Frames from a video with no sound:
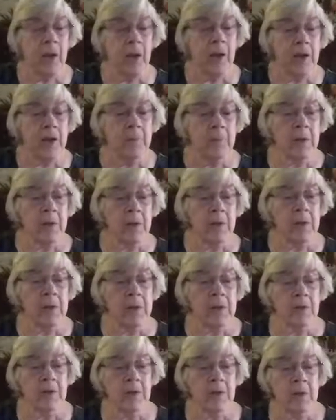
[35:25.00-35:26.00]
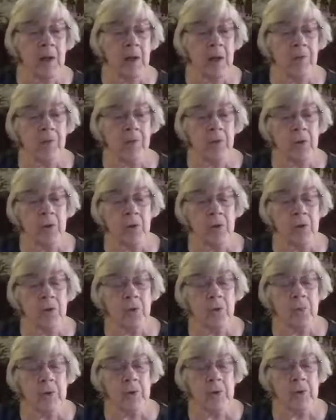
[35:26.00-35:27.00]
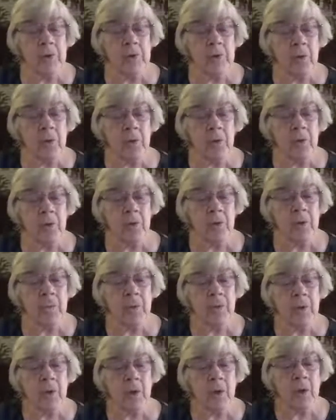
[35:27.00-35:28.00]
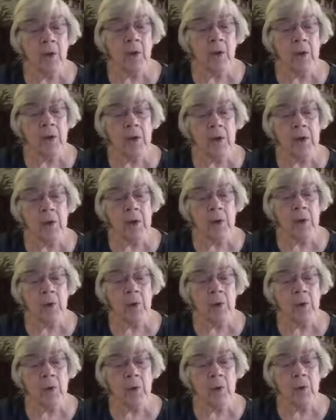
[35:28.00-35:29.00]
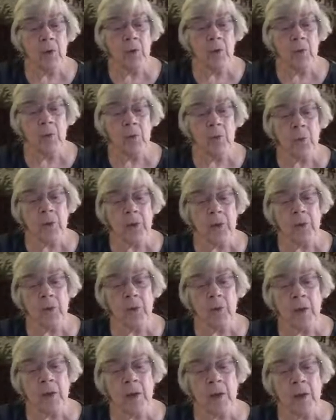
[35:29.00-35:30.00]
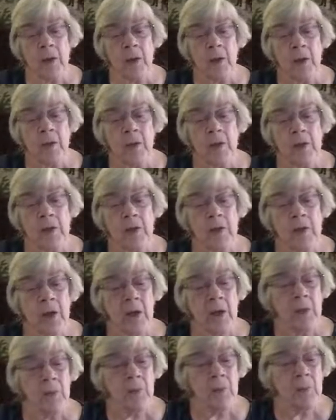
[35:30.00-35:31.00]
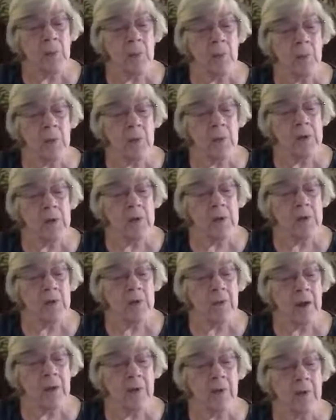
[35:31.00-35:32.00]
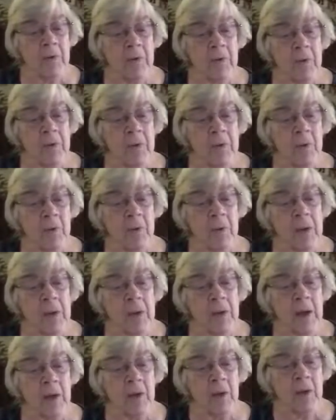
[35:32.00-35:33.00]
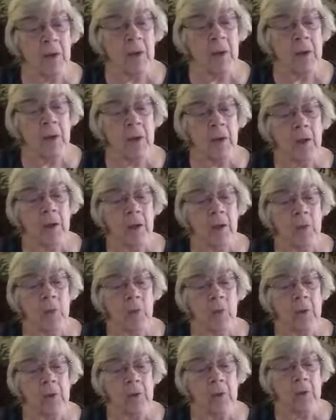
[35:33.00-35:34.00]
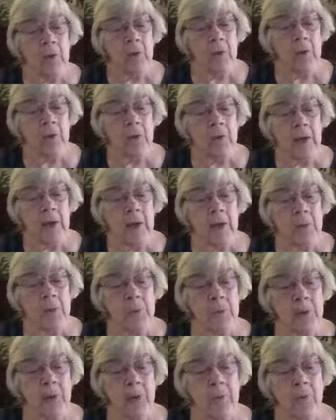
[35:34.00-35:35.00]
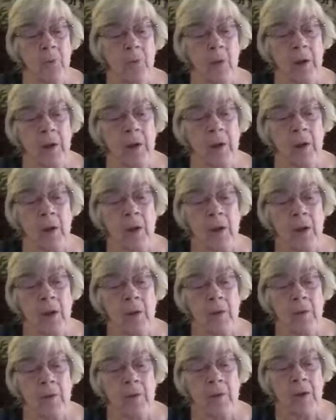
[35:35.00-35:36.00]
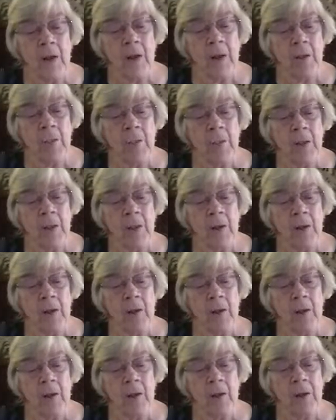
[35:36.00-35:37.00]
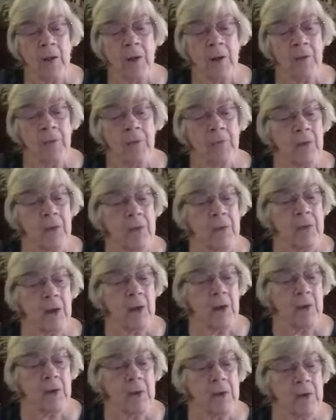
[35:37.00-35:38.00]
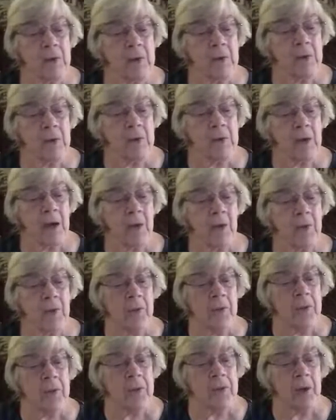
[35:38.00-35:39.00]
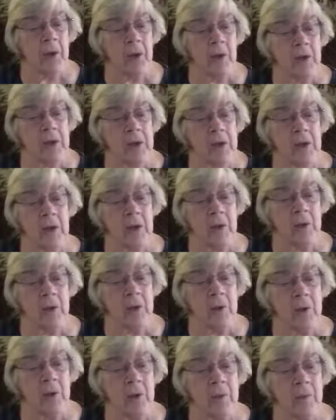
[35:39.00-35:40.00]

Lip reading: the Middle East and Africa 2 months later. On January 3rd, 2020, China reported its 500th human death in a week due to HBF1, followed by uncounted fatalities in South and Southeast Asia.